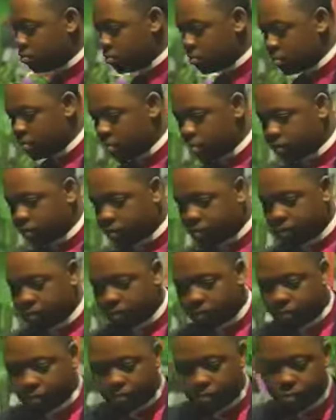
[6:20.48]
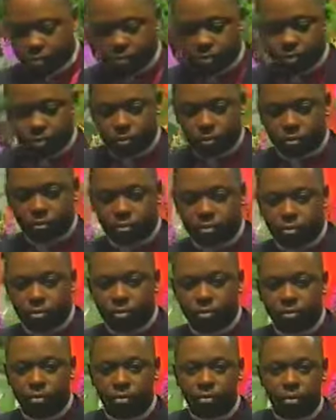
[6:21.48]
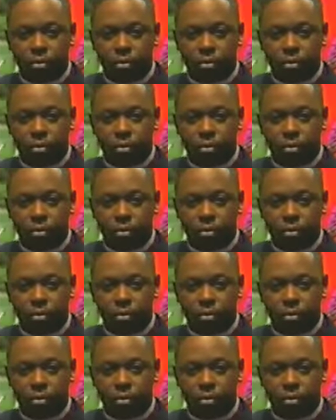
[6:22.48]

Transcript: Nobody speaks.